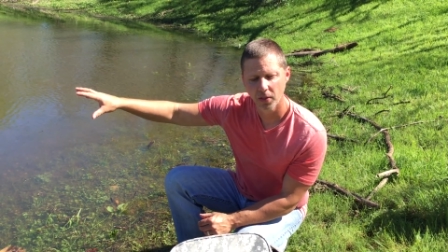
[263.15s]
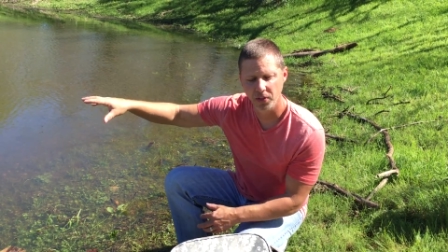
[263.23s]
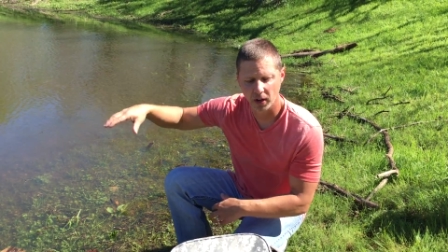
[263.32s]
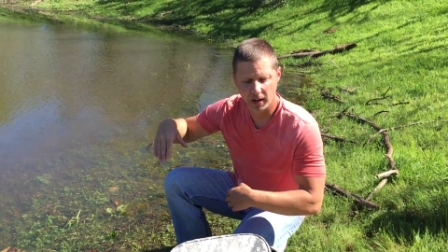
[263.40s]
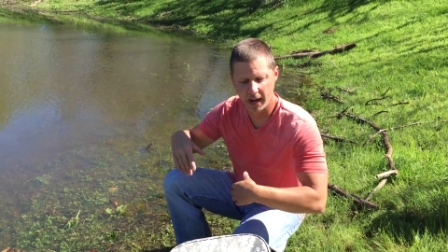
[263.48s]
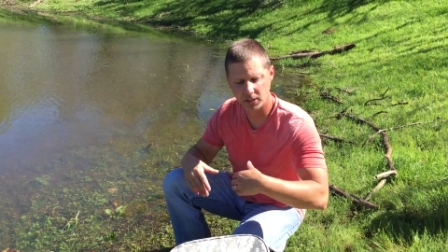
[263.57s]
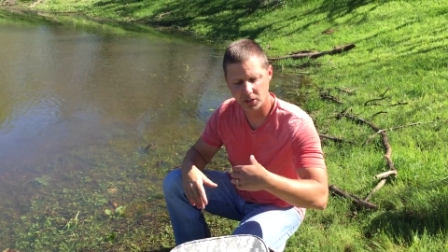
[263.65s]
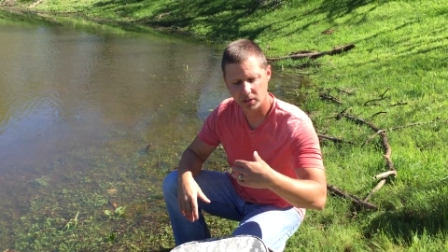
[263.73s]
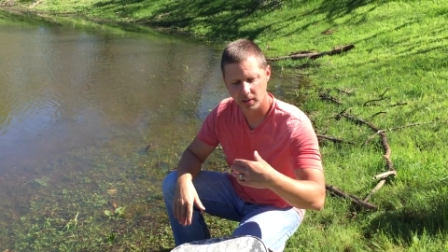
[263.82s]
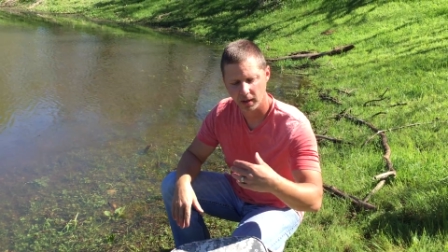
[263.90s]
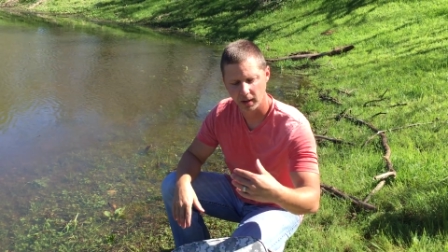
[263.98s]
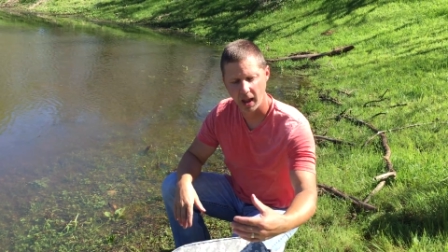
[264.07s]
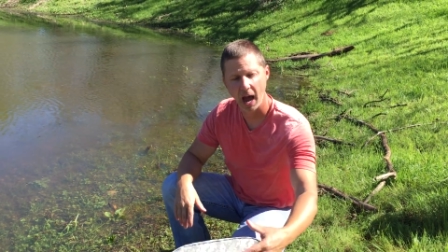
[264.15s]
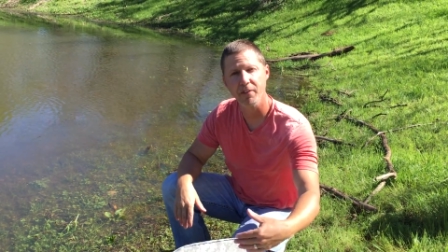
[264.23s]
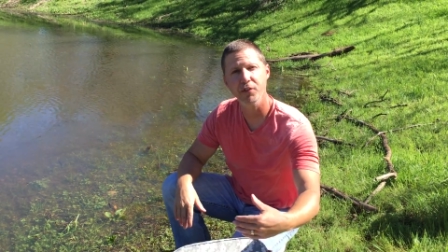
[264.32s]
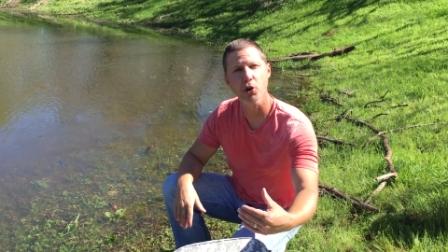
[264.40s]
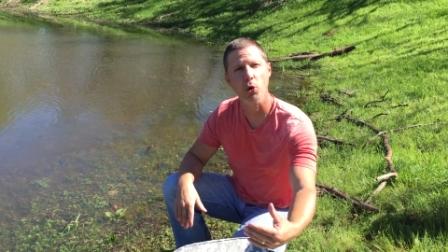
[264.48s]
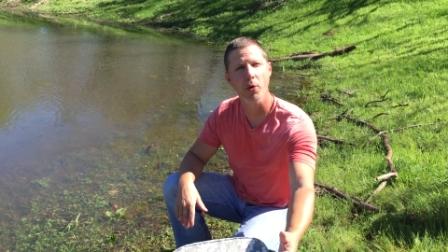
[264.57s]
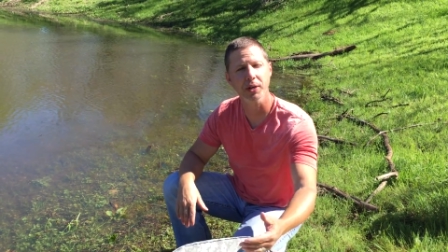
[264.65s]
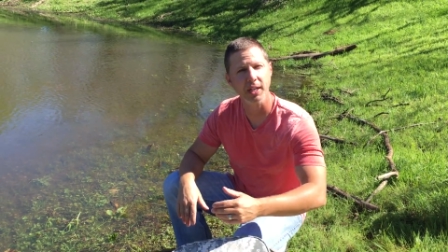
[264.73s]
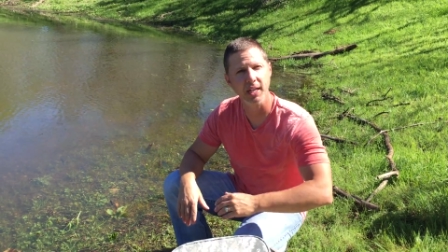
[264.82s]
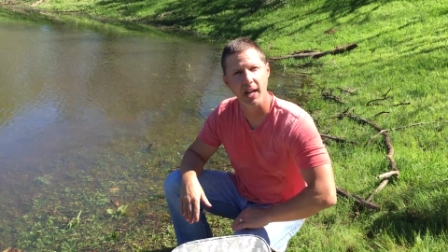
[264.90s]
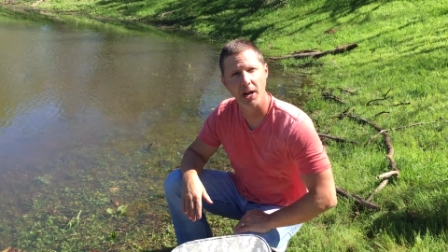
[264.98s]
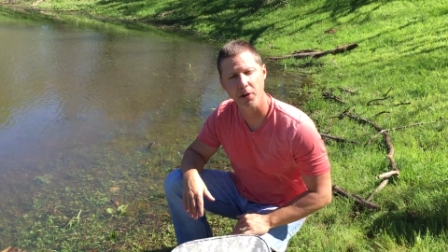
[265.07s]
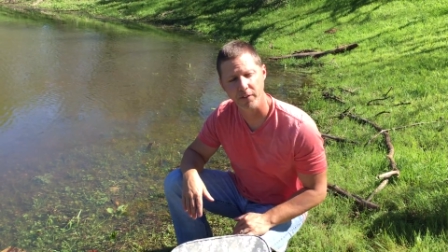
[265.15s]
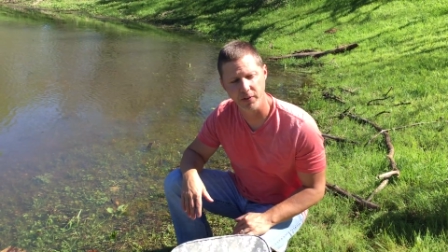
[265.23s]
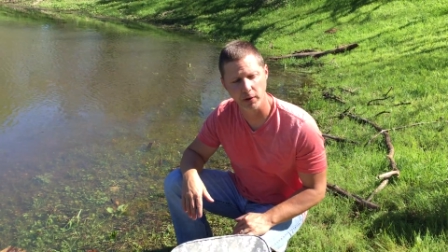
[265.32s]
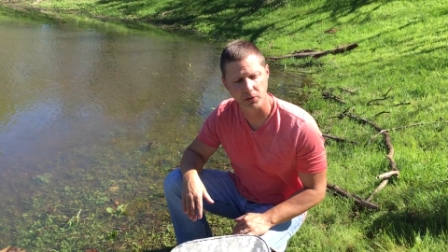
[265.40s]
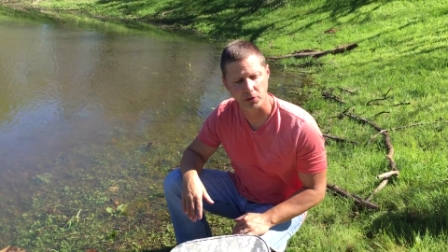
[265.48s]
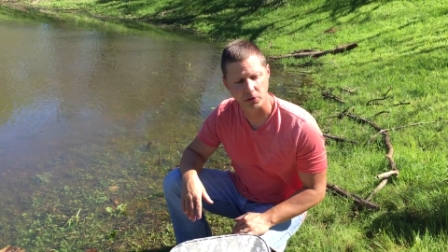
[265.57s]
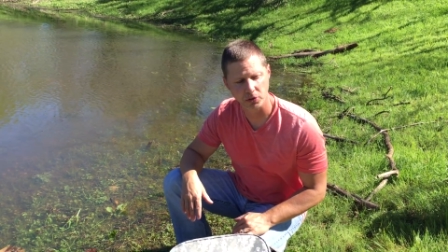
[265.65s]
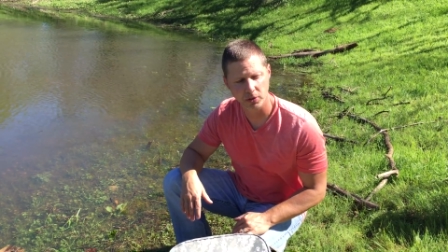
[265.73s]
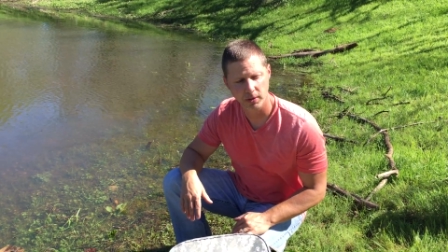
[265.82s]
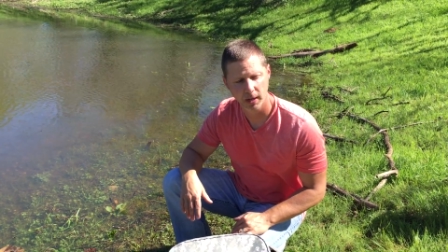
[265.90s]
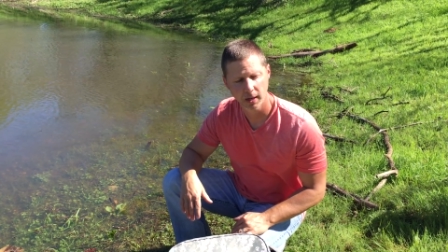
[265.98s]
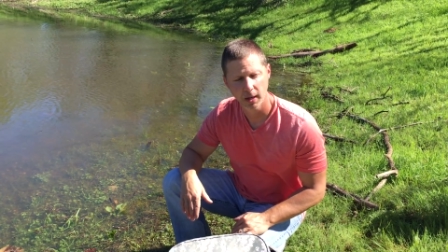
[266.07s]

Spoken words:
the less life you're going to get out of your filters.